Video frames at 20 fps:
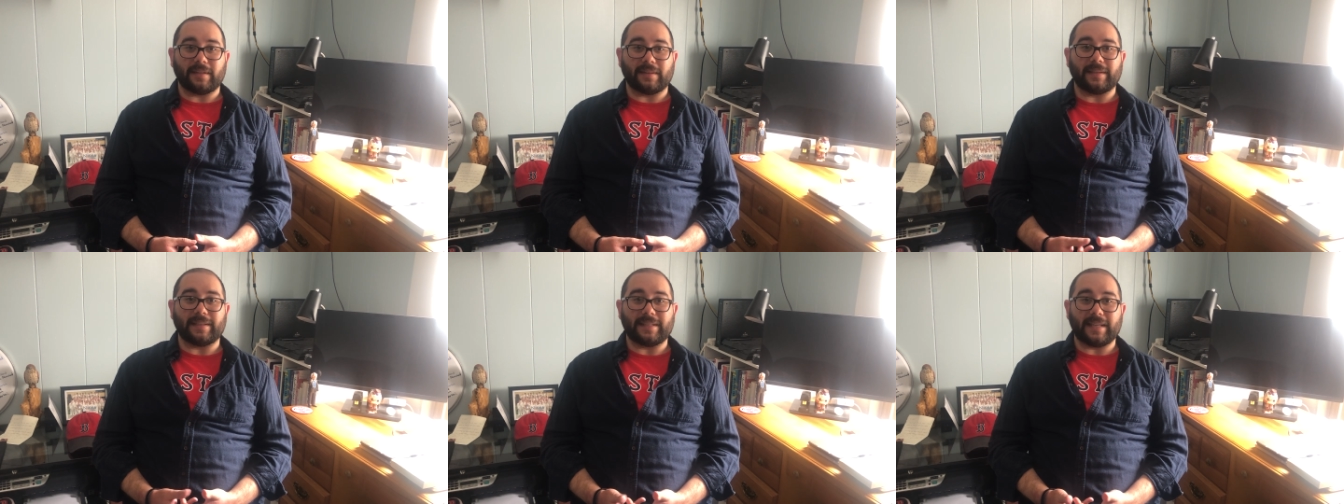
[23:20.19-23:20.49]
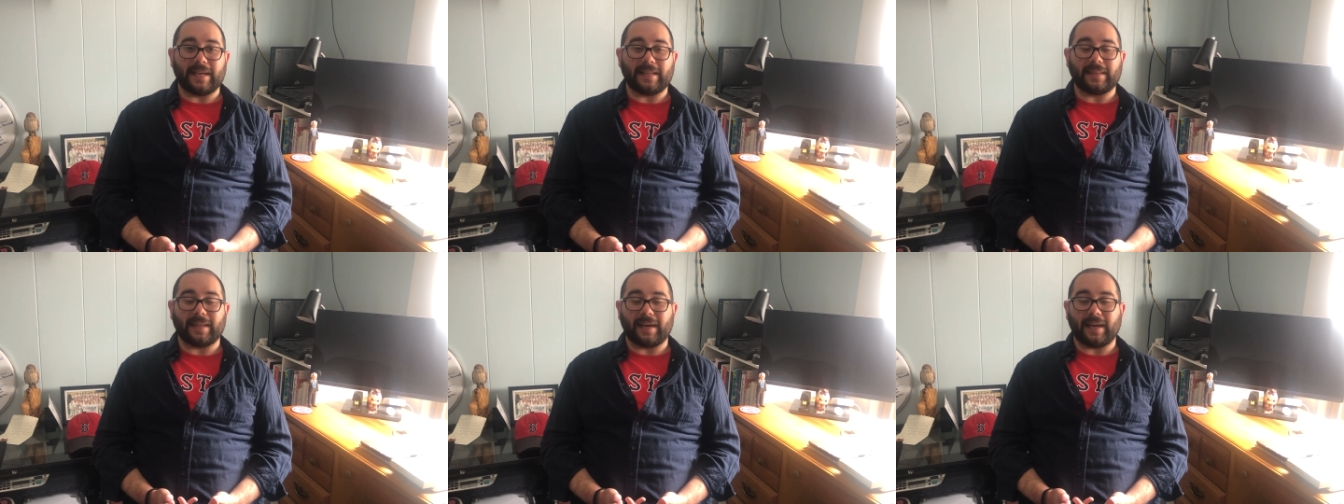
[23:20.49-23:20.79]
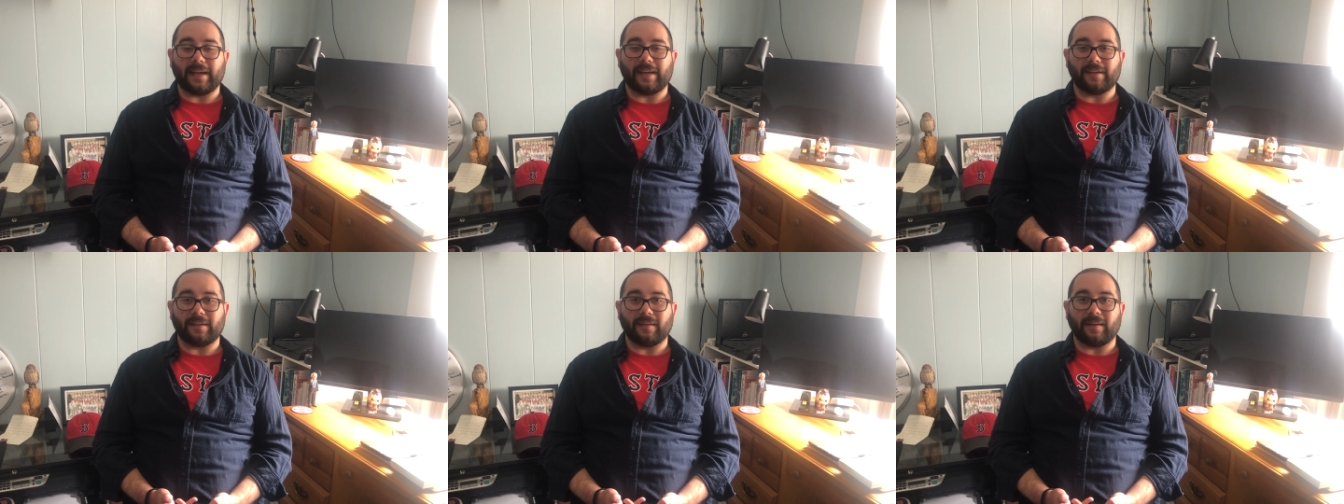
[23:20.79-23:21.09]
and the day that
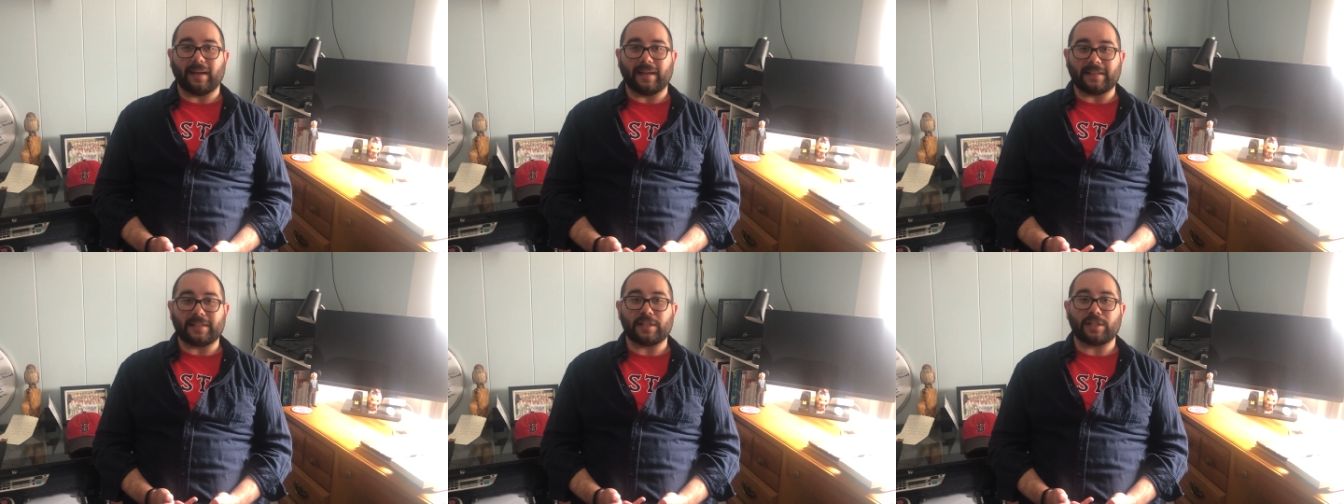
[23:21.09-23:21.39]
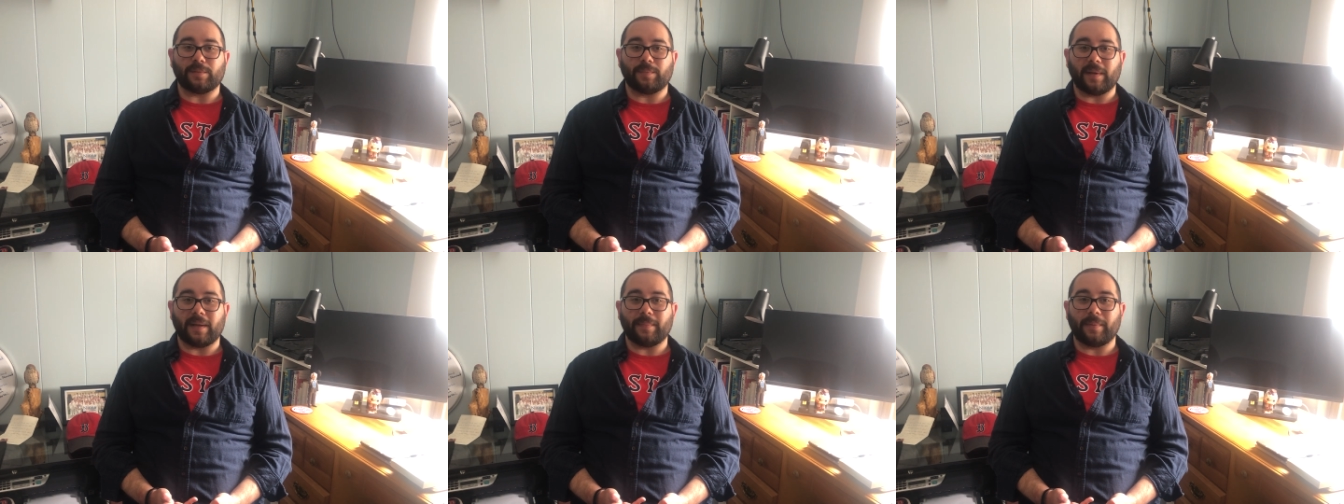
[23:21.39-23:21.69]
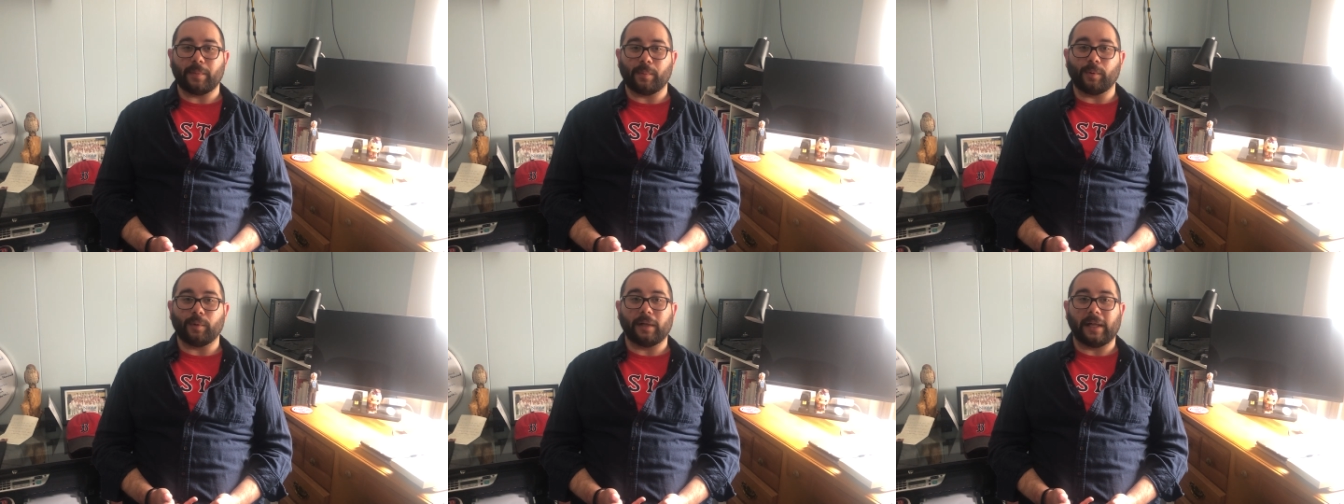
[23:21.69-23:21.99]
I anticipate
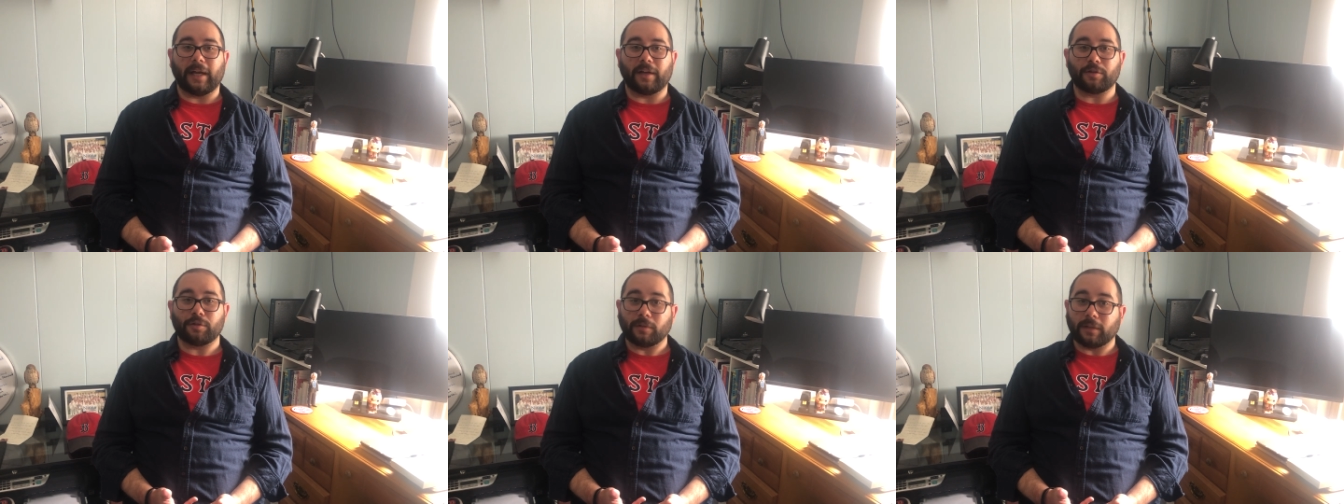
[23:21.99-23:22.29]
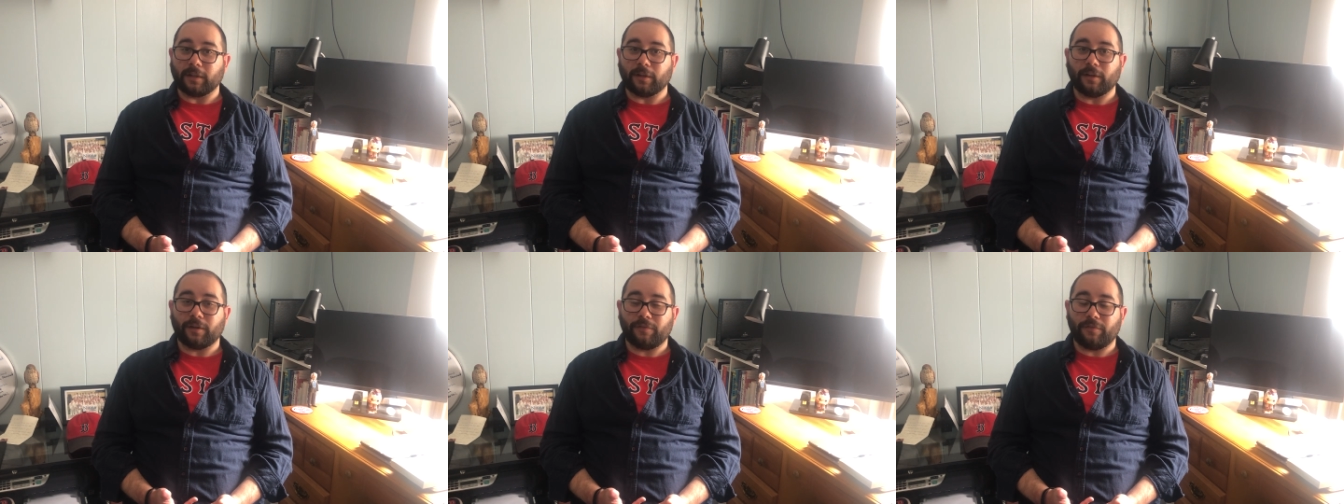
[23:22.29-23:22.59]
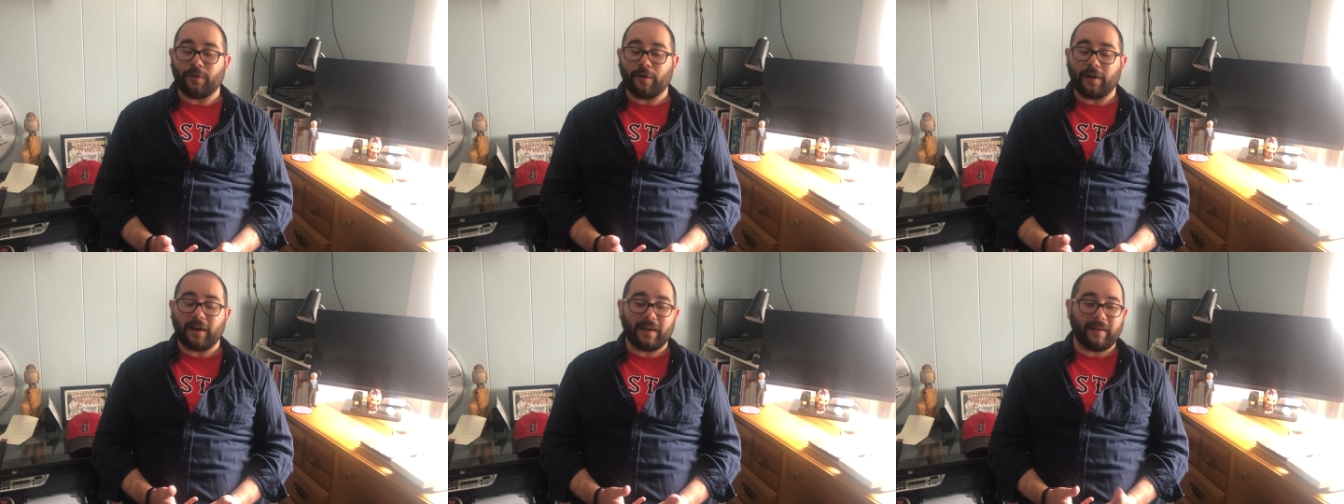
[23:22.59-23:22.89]
people will actually look
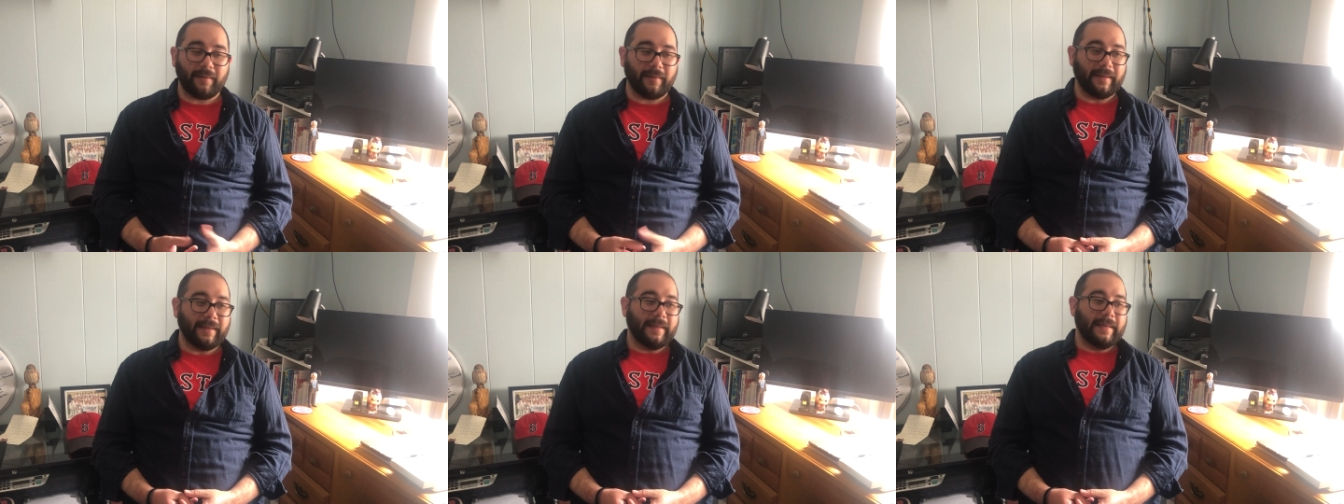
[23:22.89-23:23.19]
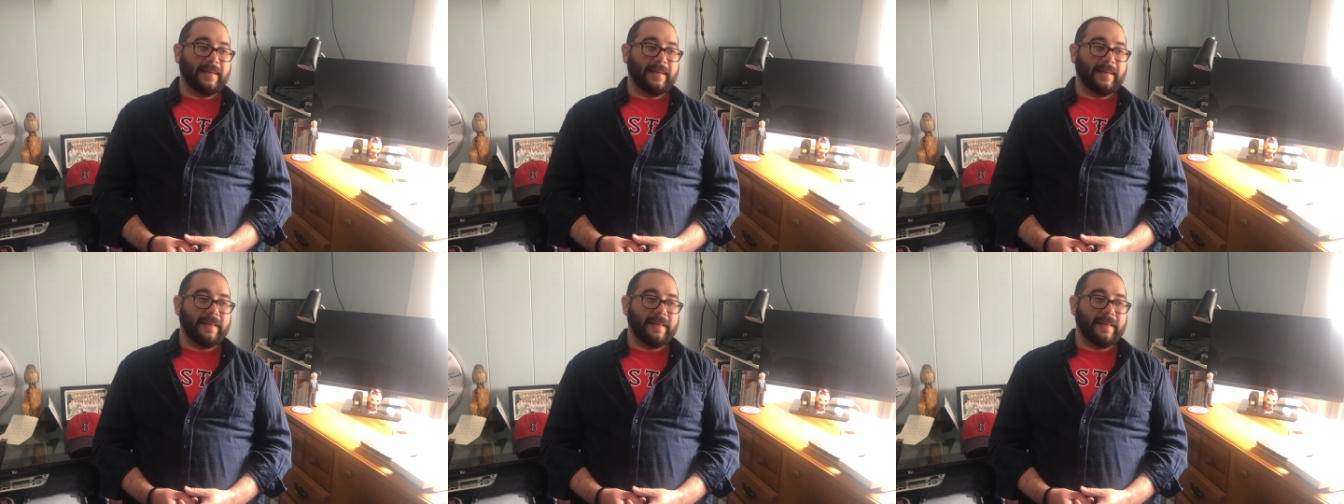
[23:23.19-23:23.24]
for it.